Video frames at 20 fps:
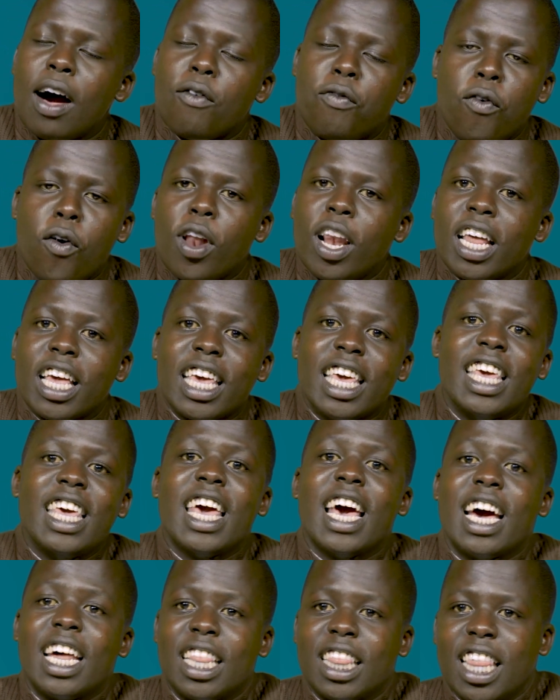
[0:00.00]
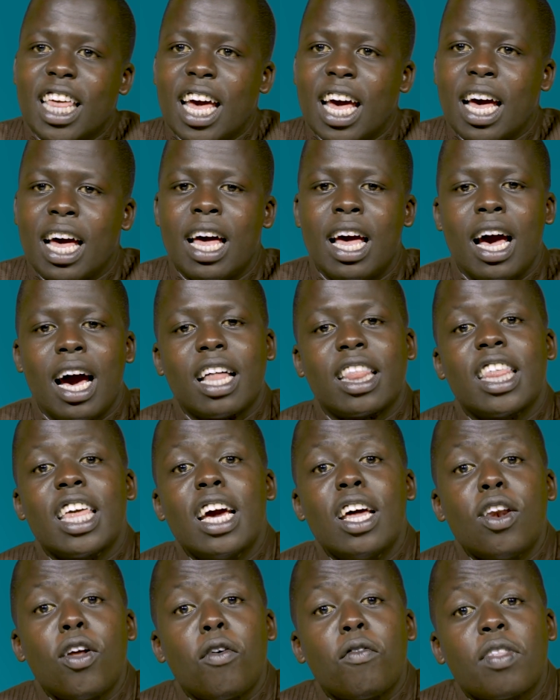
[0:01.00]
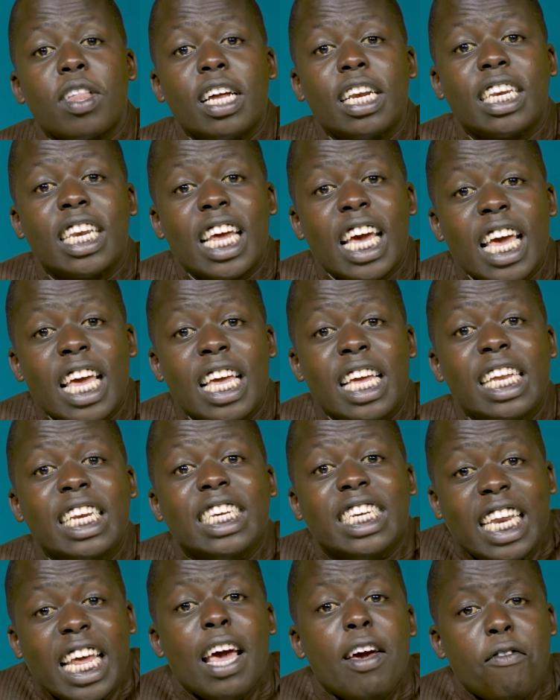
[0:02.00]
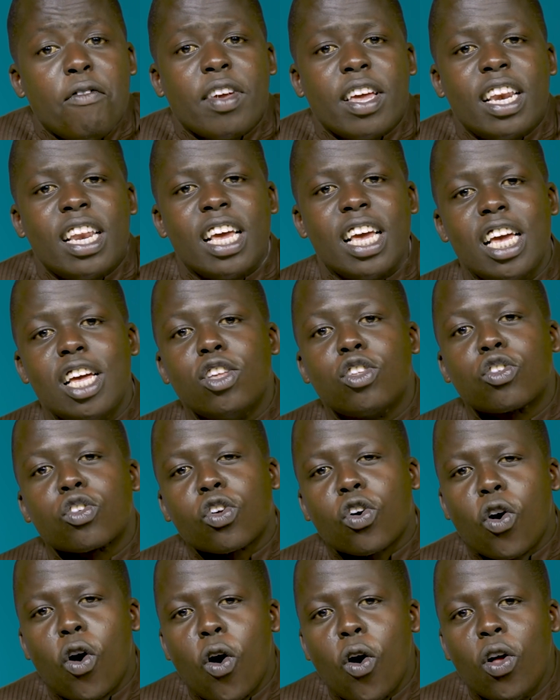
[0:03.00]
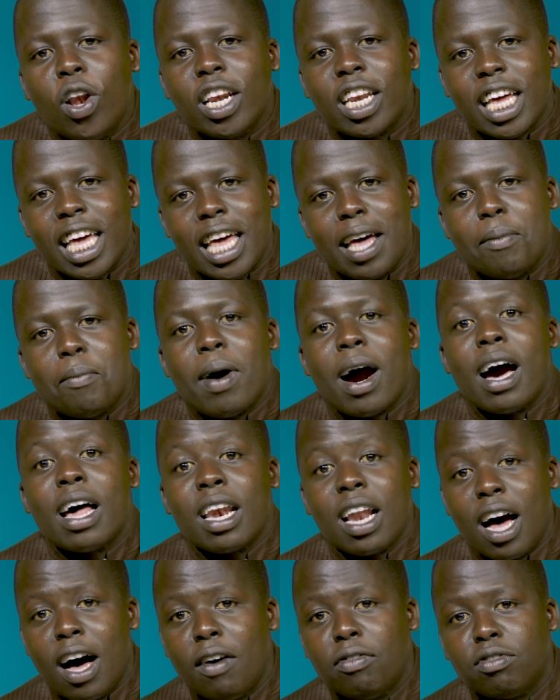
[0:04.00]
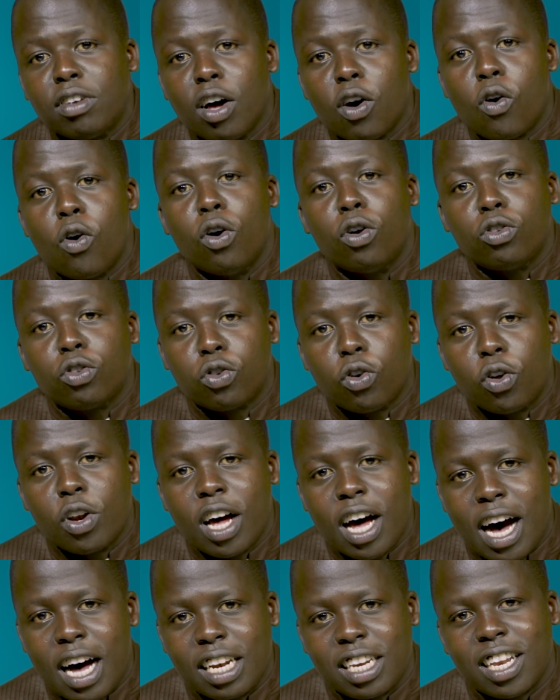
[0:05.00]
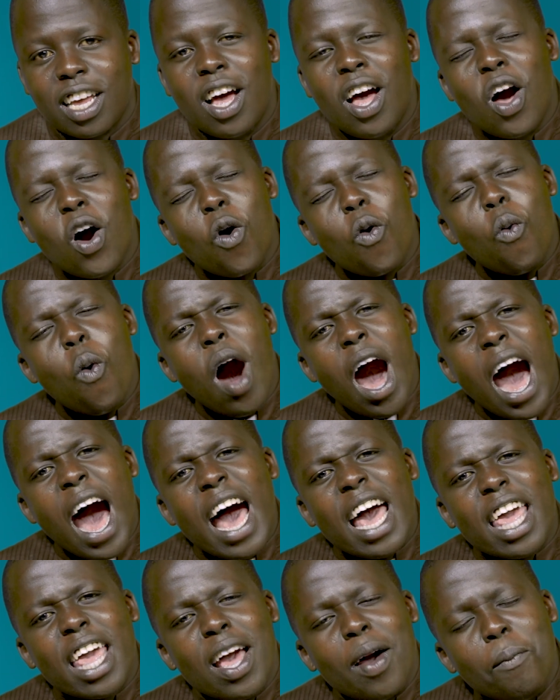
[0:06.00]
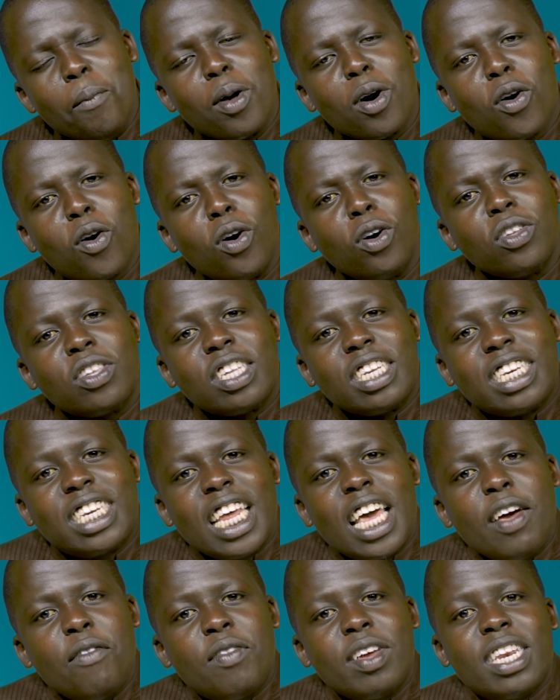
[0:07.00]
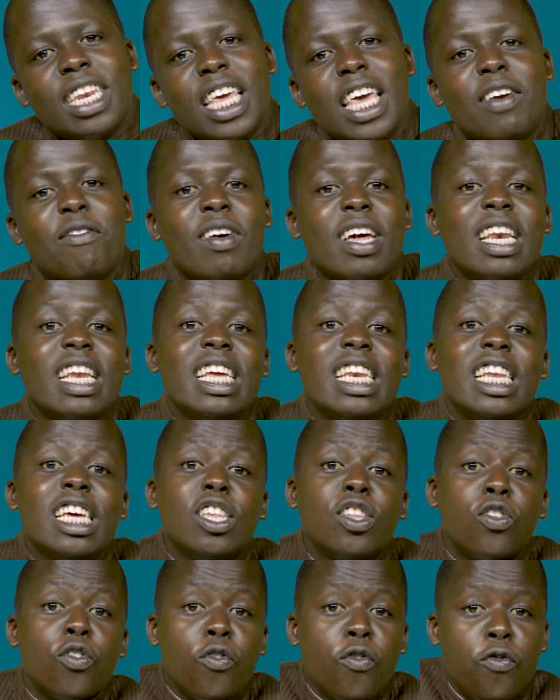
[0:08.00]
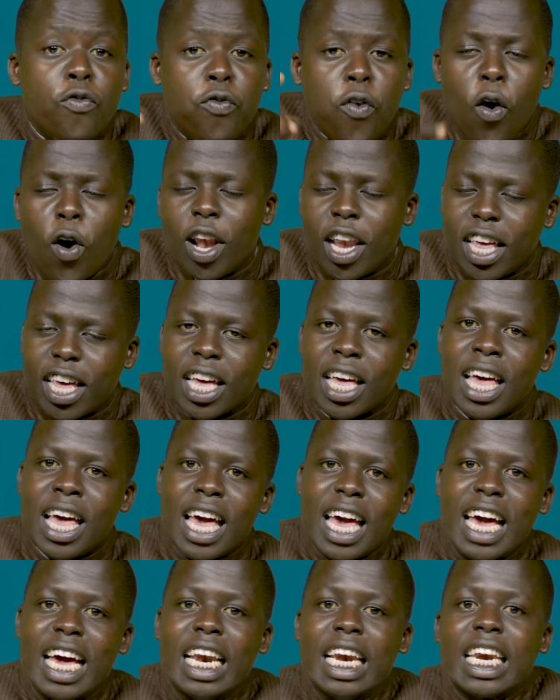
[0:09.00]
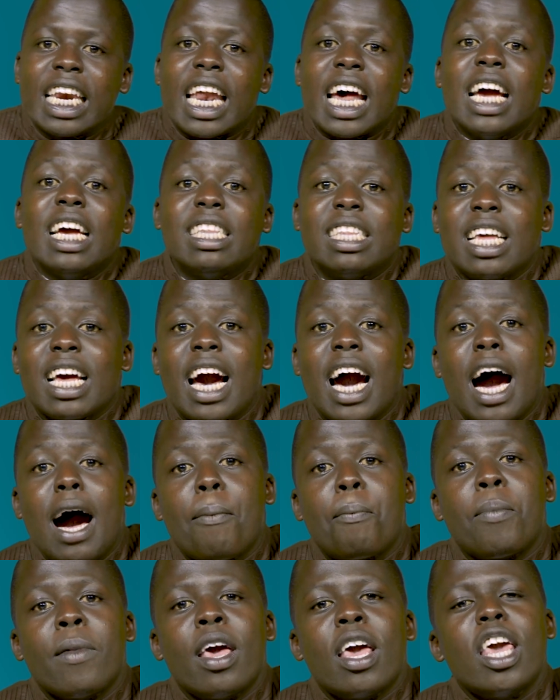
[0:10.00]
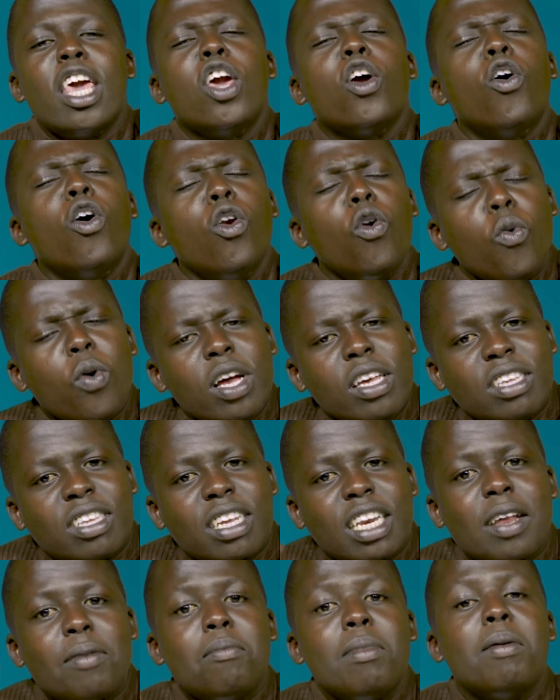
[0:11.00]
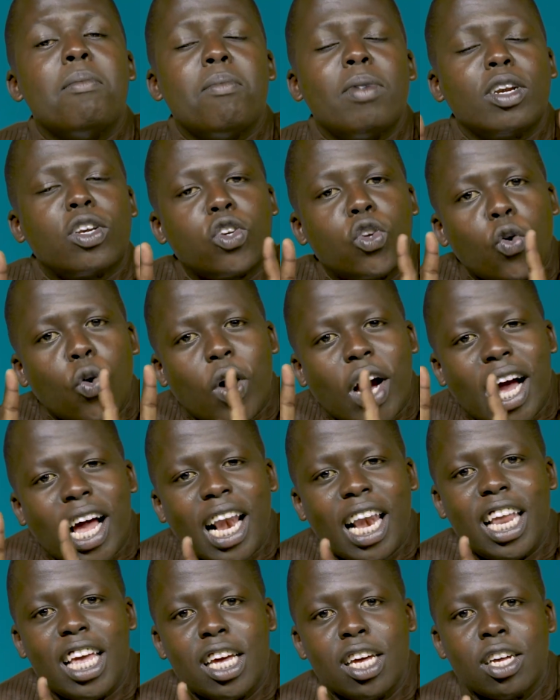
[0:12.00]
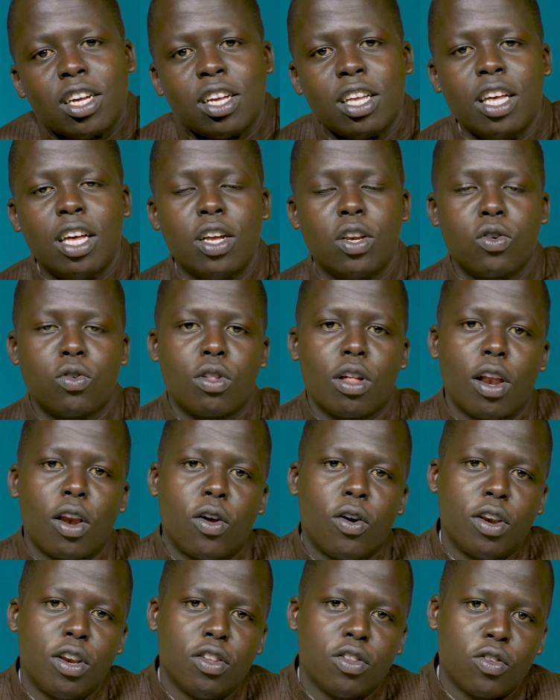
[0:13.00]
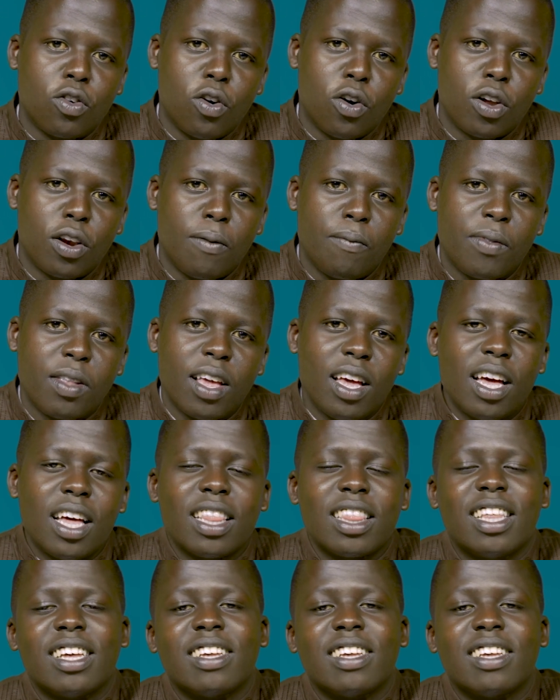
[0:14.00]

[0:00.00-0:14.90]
falling here and there, at the end of the day, David is called a man after God's own heart. Mm. Why? Because David, even in his falling and rising up, he always remembered to cling to the Lord is God. Help us, Lord.